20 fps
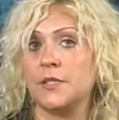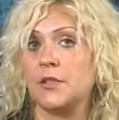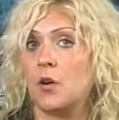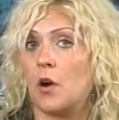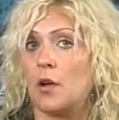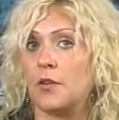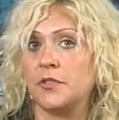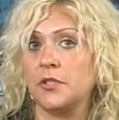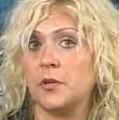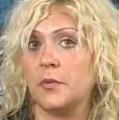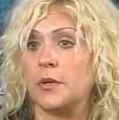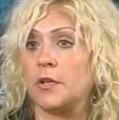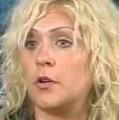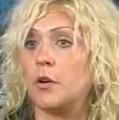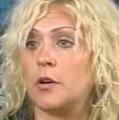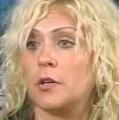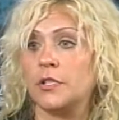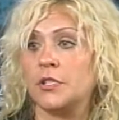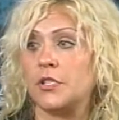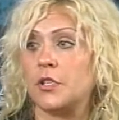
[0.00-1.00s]
are also
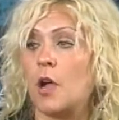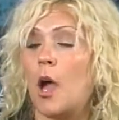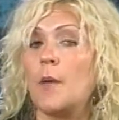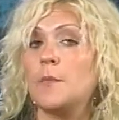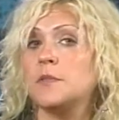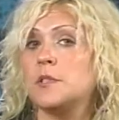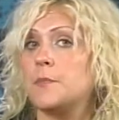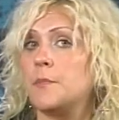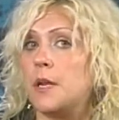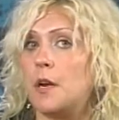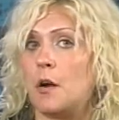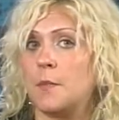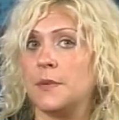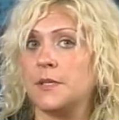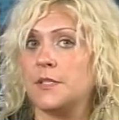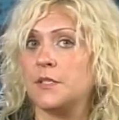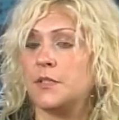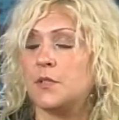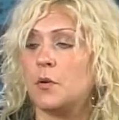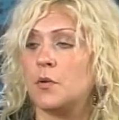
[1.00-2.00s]
encouraged to come to meet our
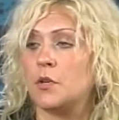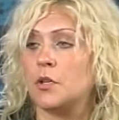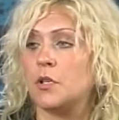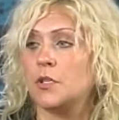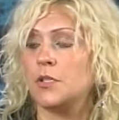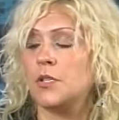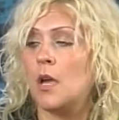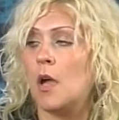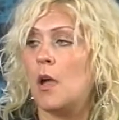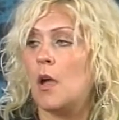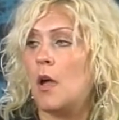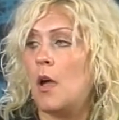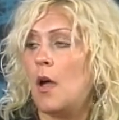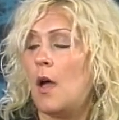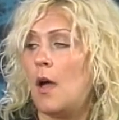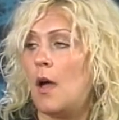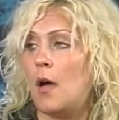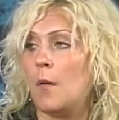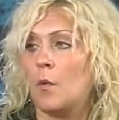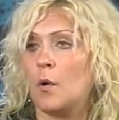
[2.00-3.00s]
business owners.
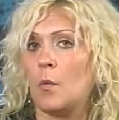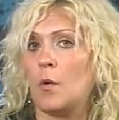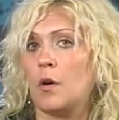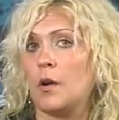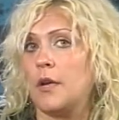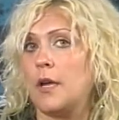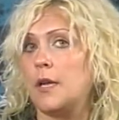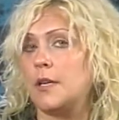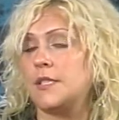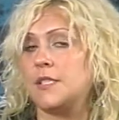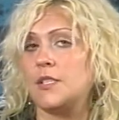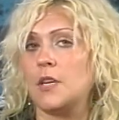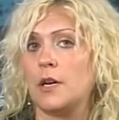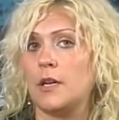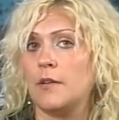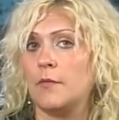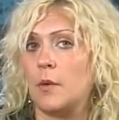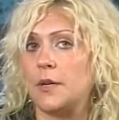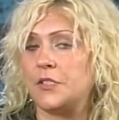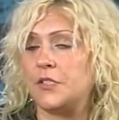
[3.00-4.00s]
Um, we're working on a
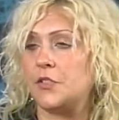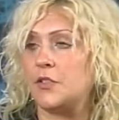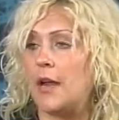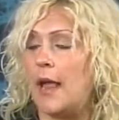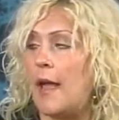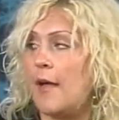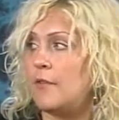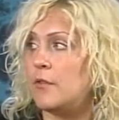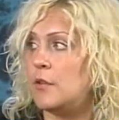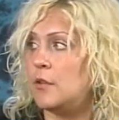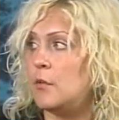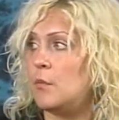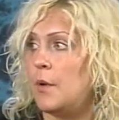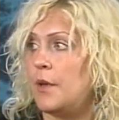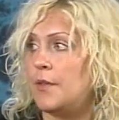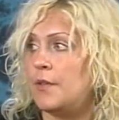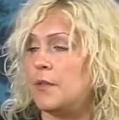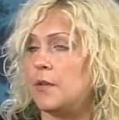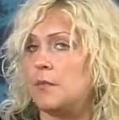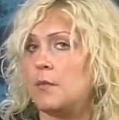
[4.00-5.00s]
study of Western Avenue
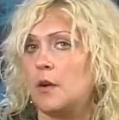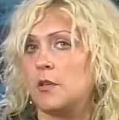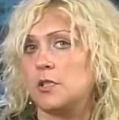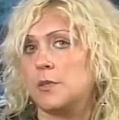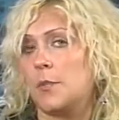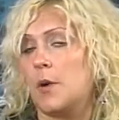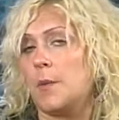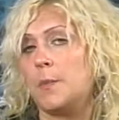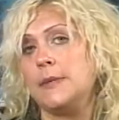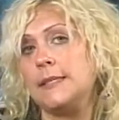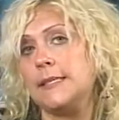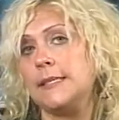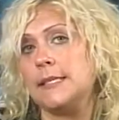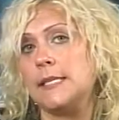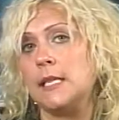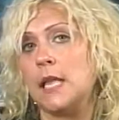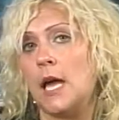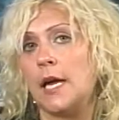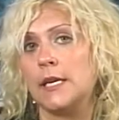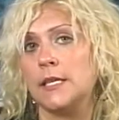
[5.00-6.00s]
with the Rogers Park
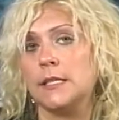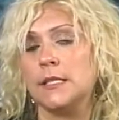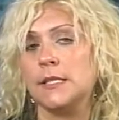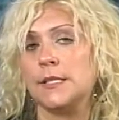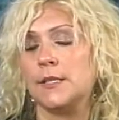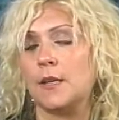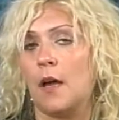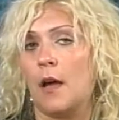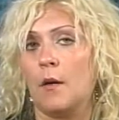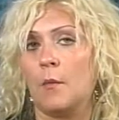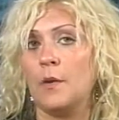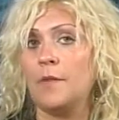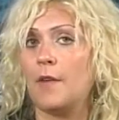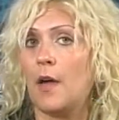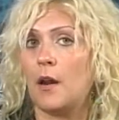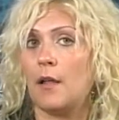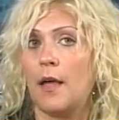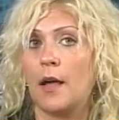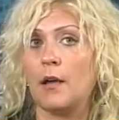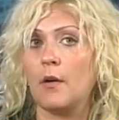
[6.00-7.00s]
Business Alliance. Uh, we've
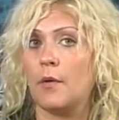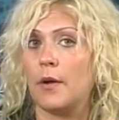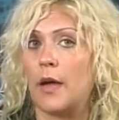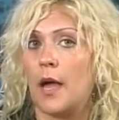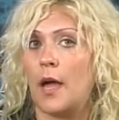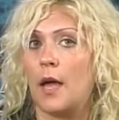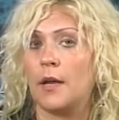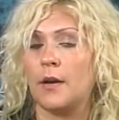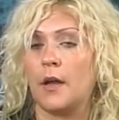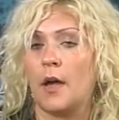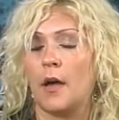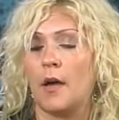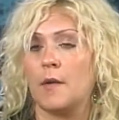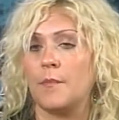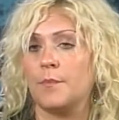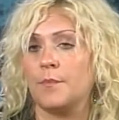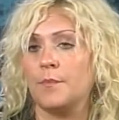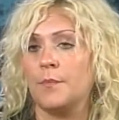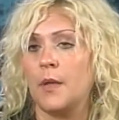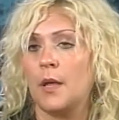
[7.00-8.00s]
got a lot going on.
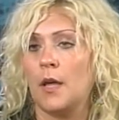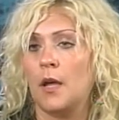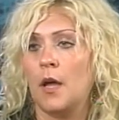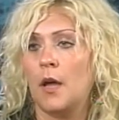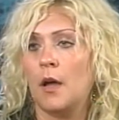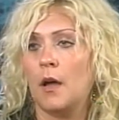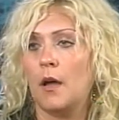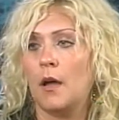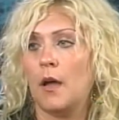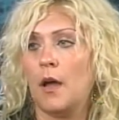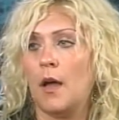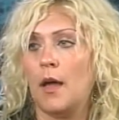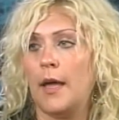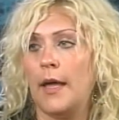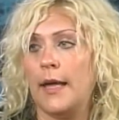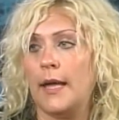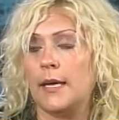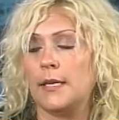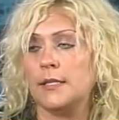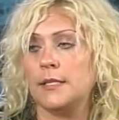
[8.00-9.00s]
Um,
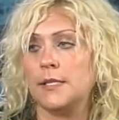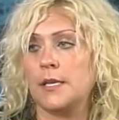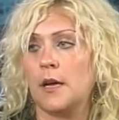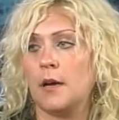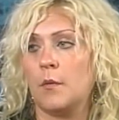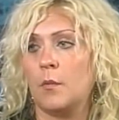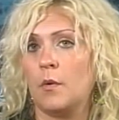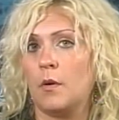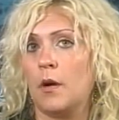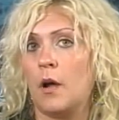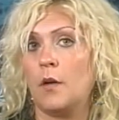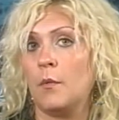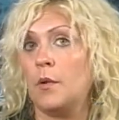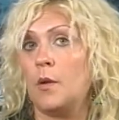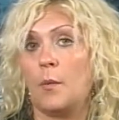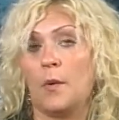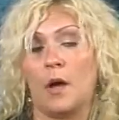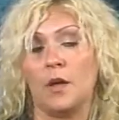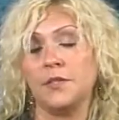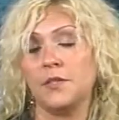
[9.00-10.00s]
and uh, we're all, you
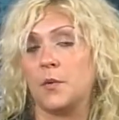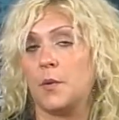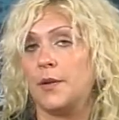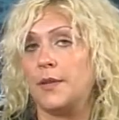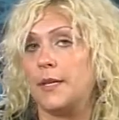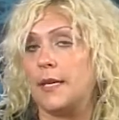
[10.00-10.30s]
know, we also run the